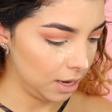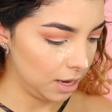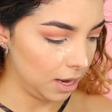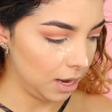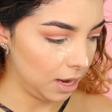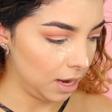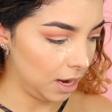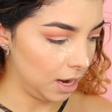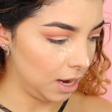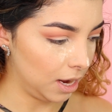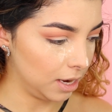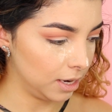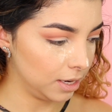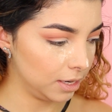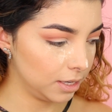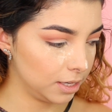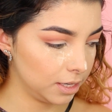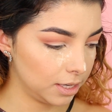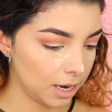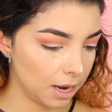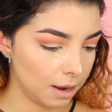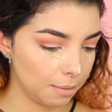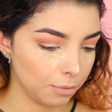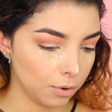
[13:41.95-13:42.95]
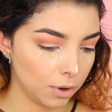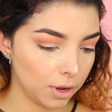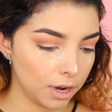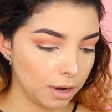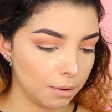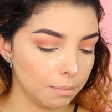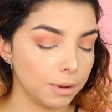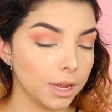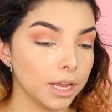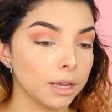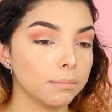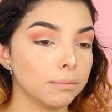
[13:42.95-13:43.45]
and I'm
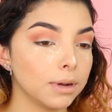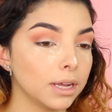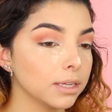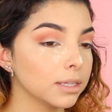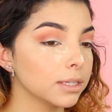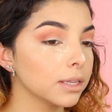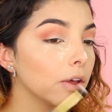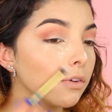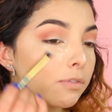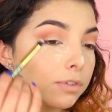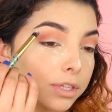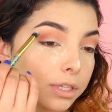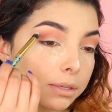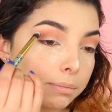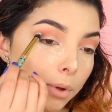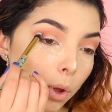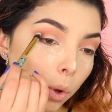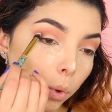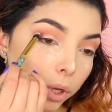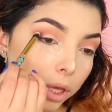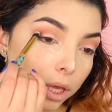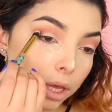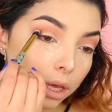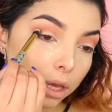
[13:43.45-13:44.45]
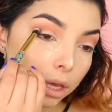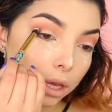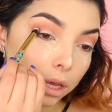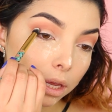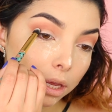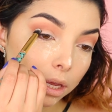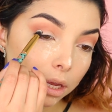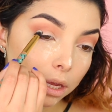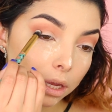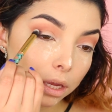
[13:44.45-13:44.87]
gonna make myself smoky.